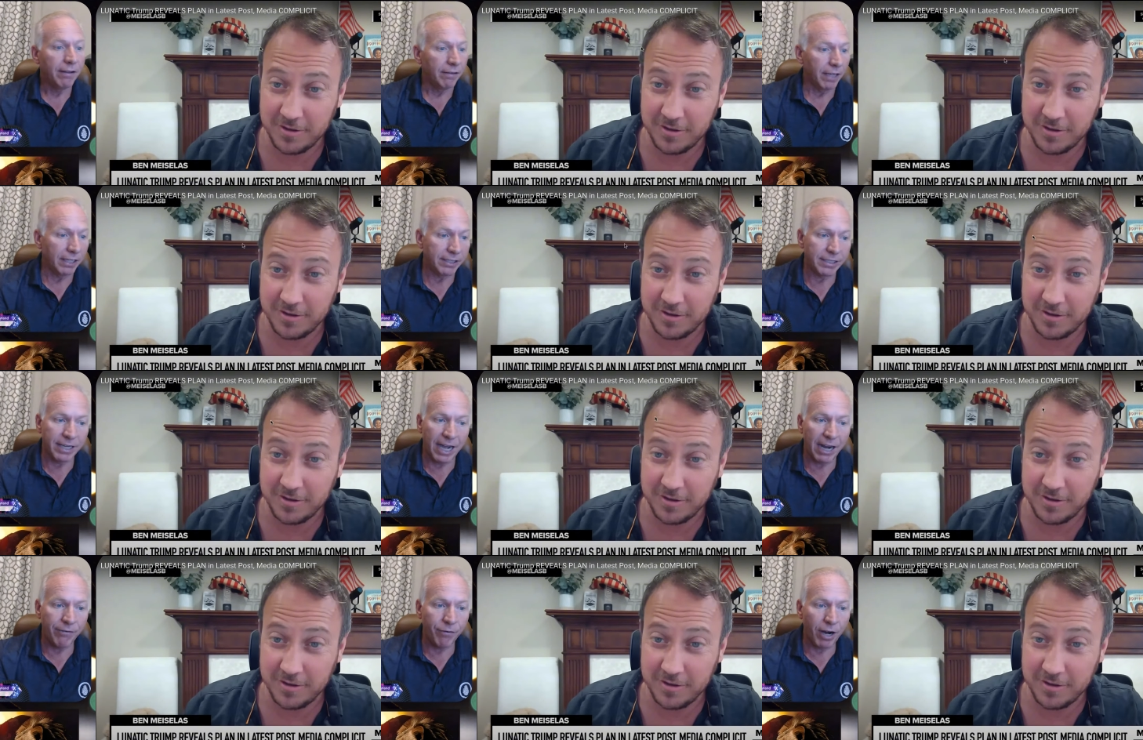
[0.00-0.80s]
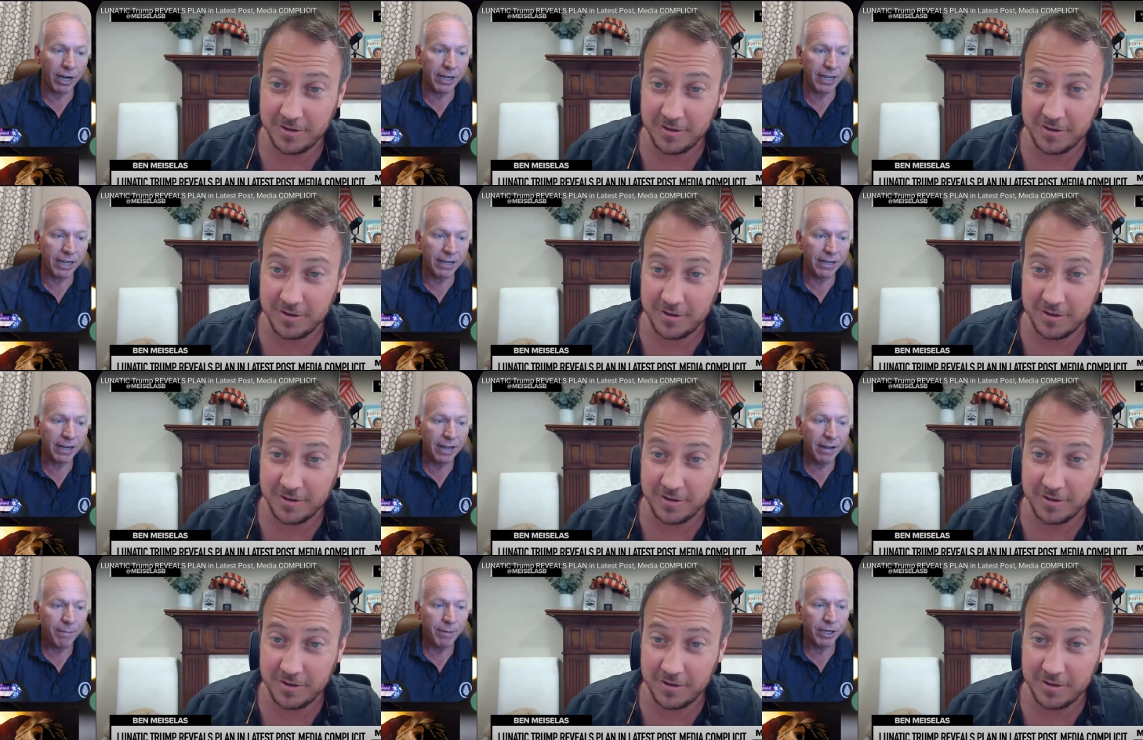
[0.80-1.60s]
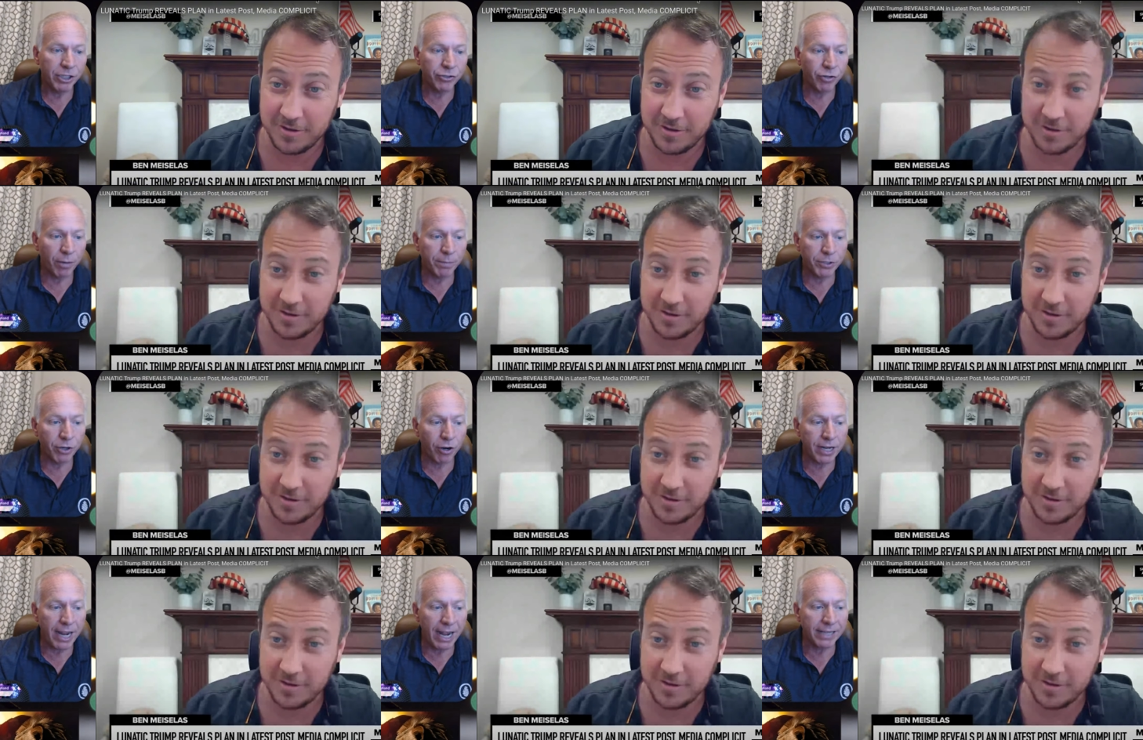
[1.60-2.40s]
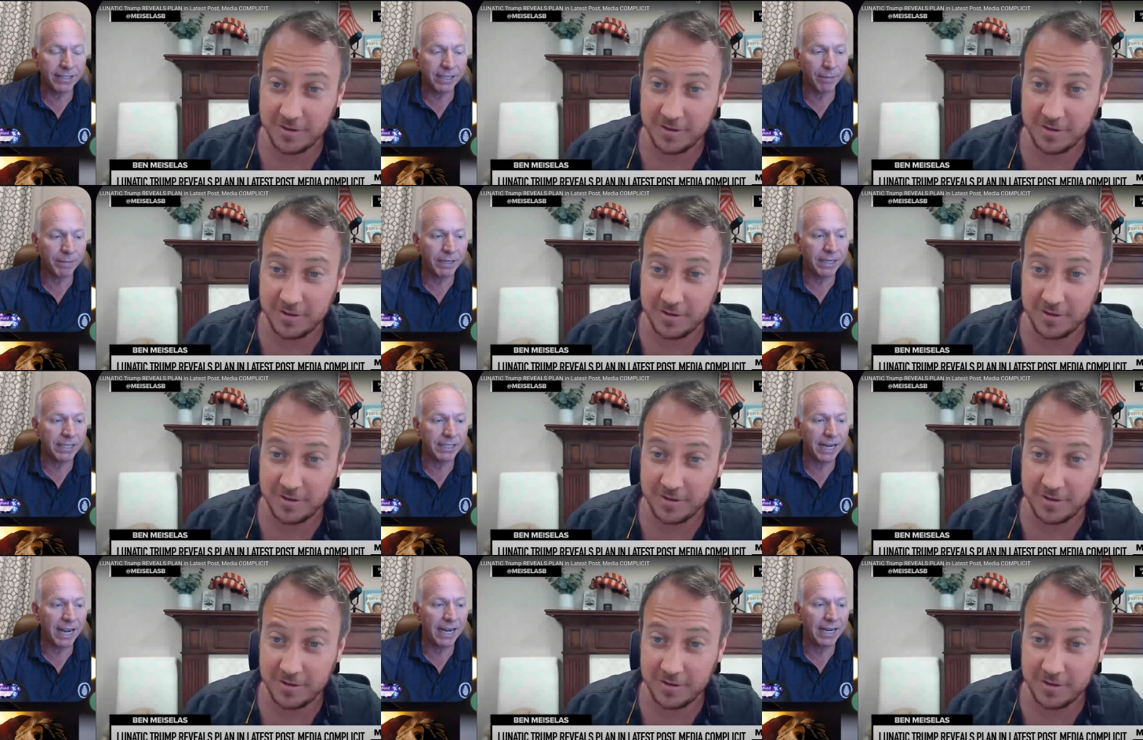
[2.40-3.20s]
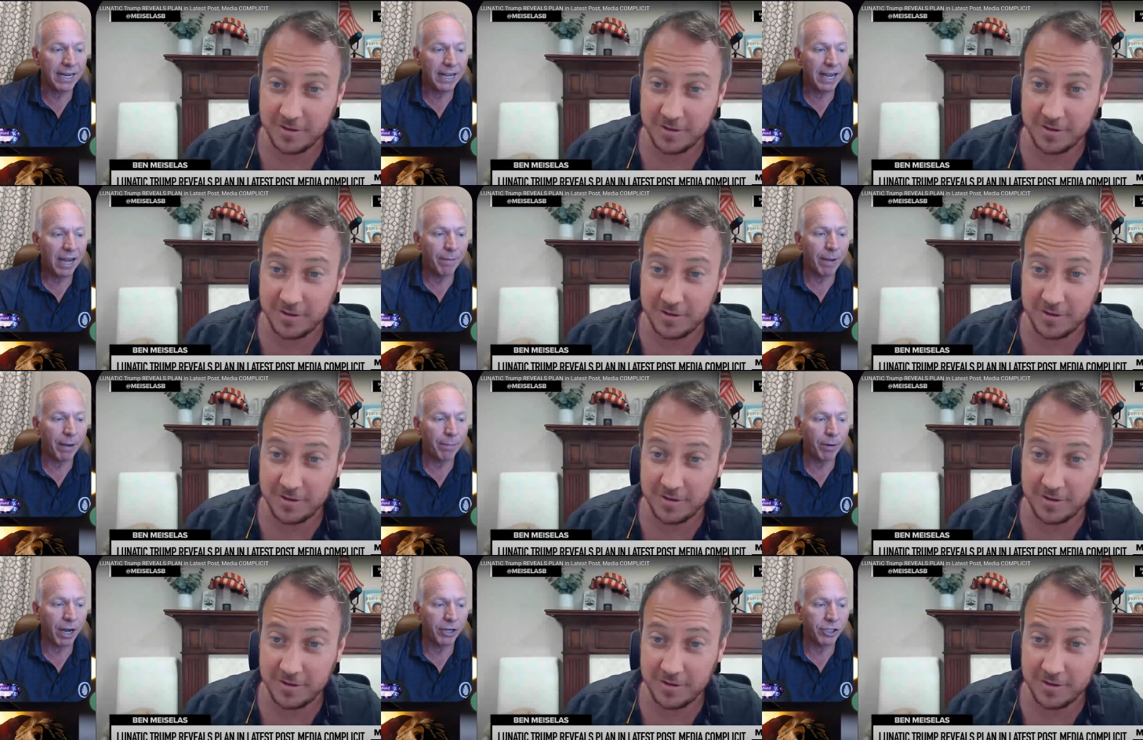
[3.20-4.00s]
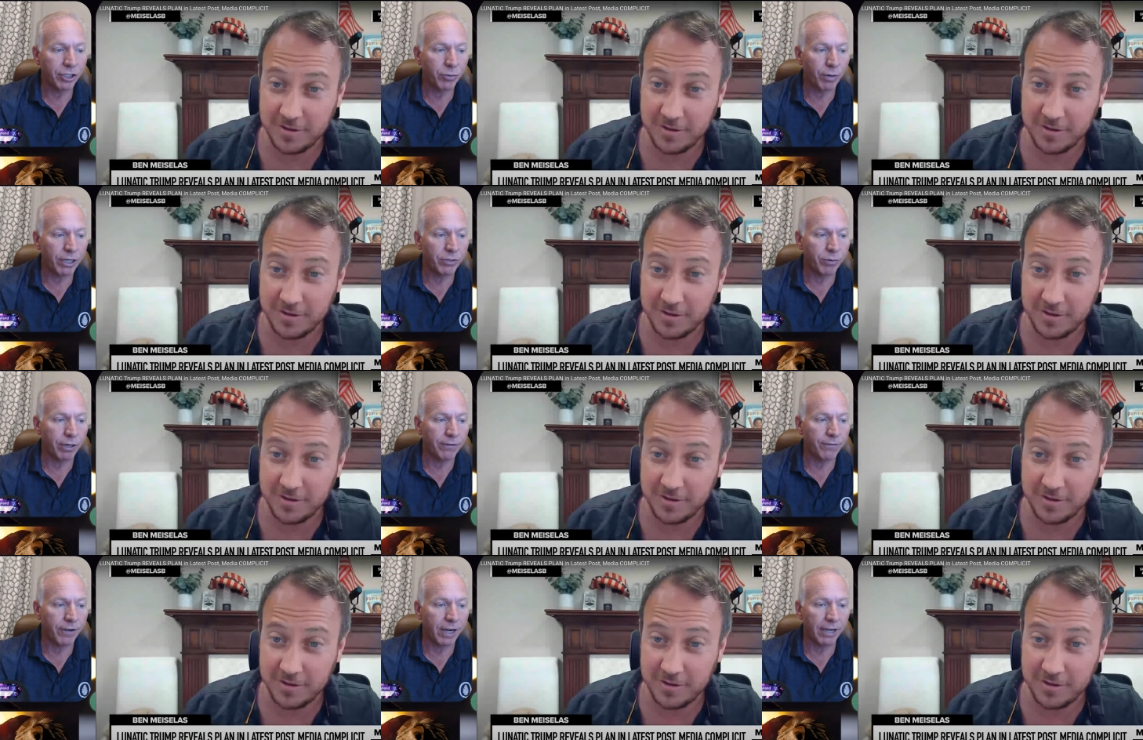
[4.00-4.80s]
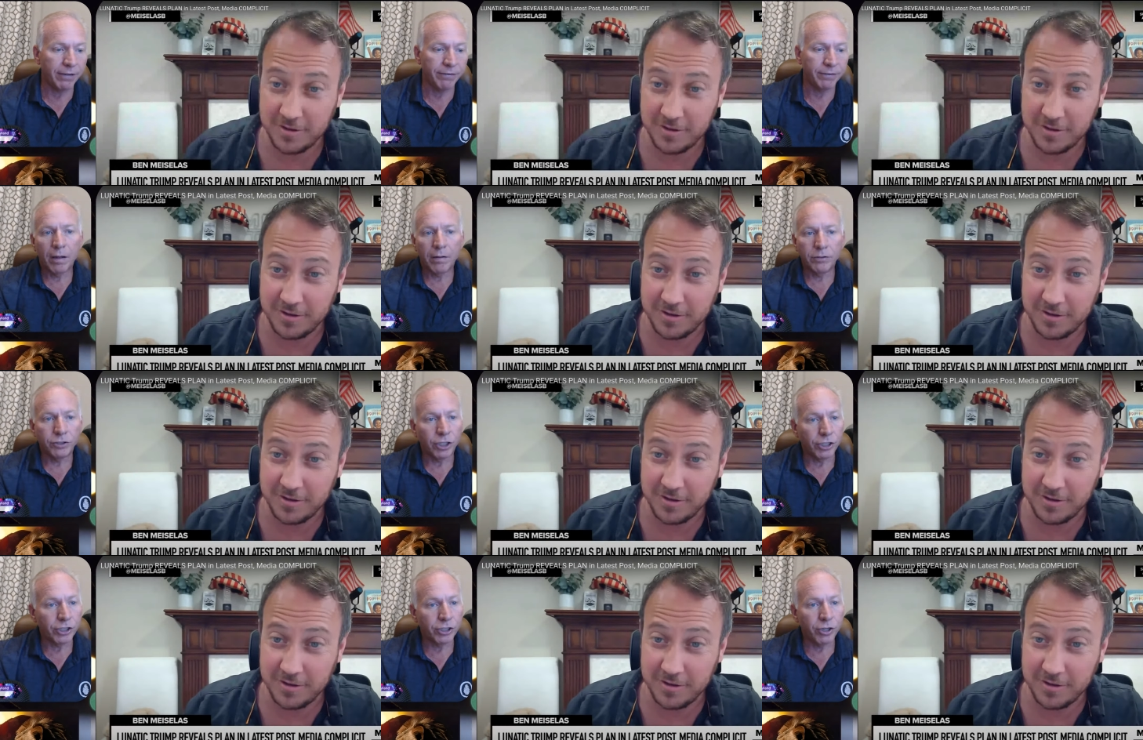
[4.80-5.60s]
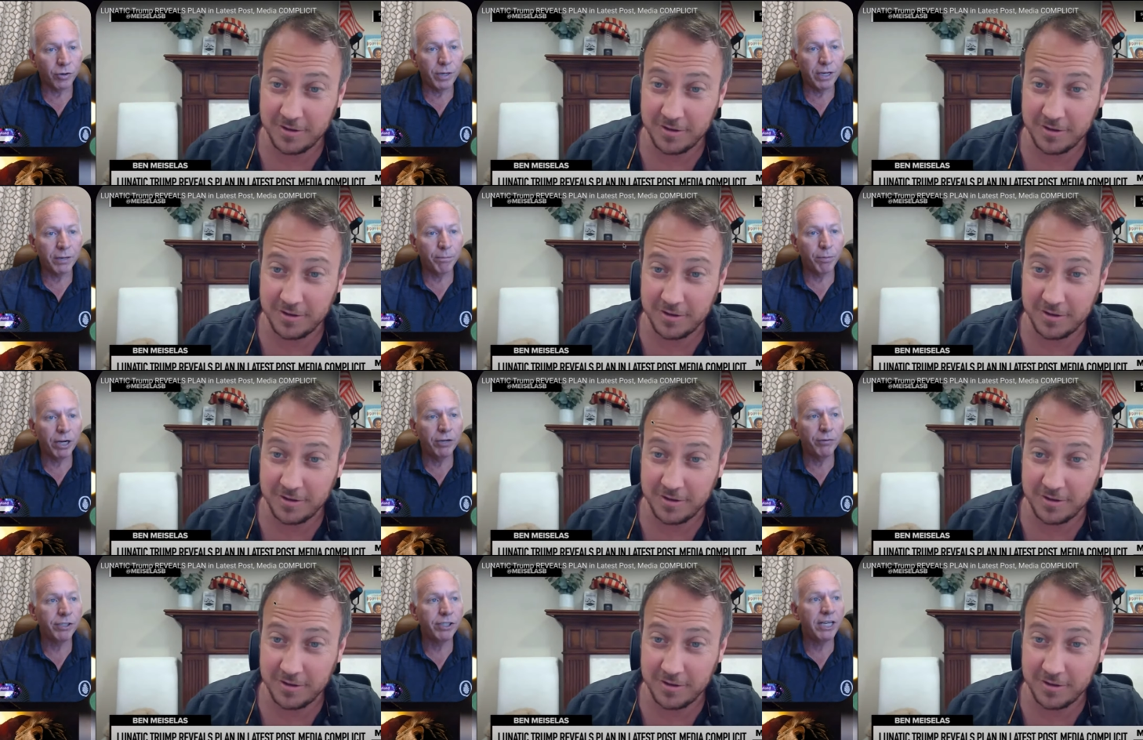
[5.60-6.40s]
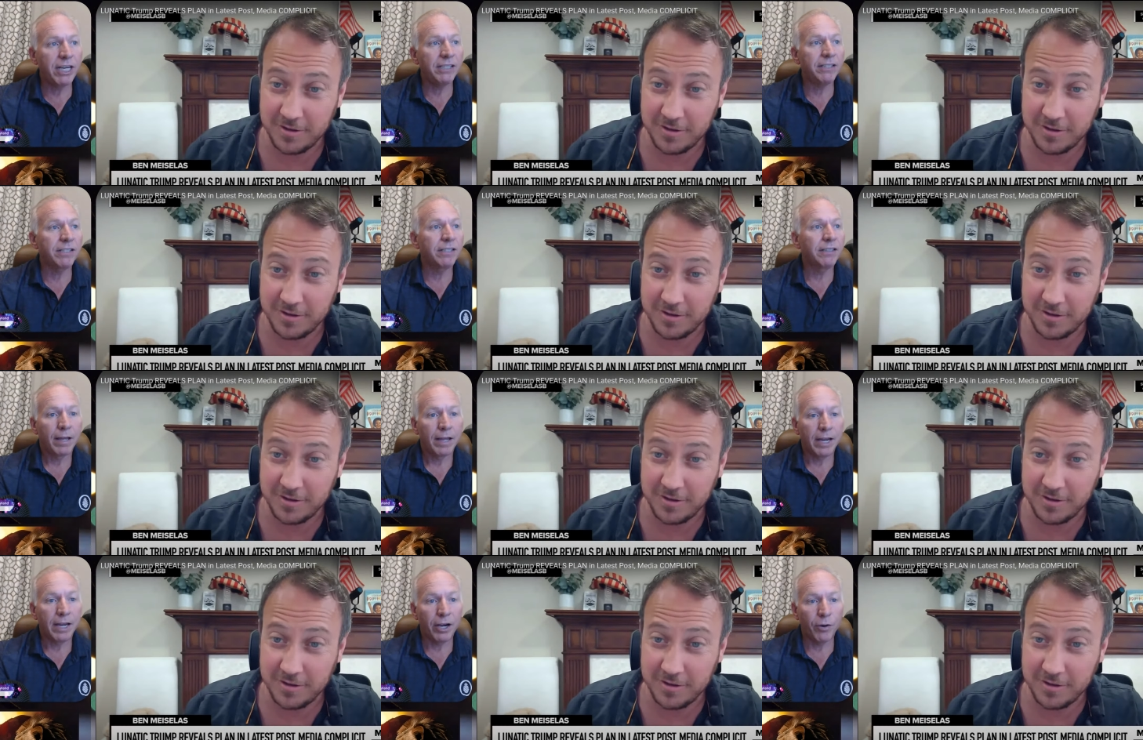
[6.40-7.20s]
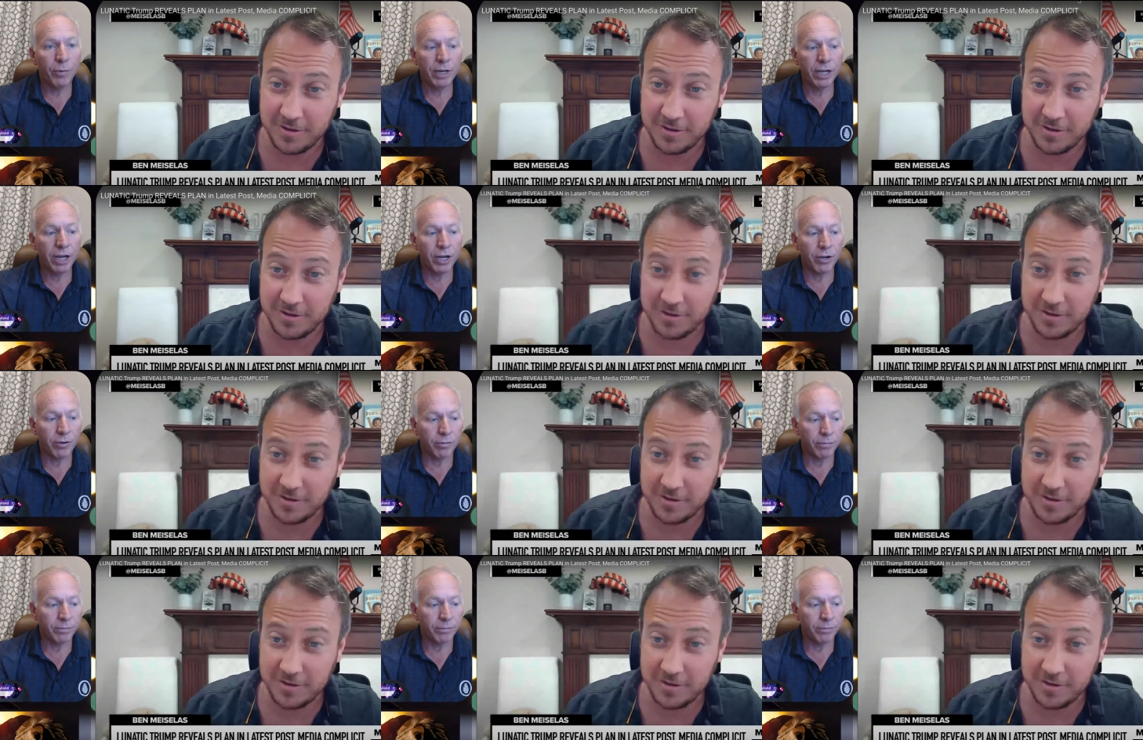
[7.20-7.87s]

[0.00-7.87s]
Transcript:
Speaker 1: Let's dive right in because Trump has already had something to say about Project 2025. Just so we can bring receipts, here we go.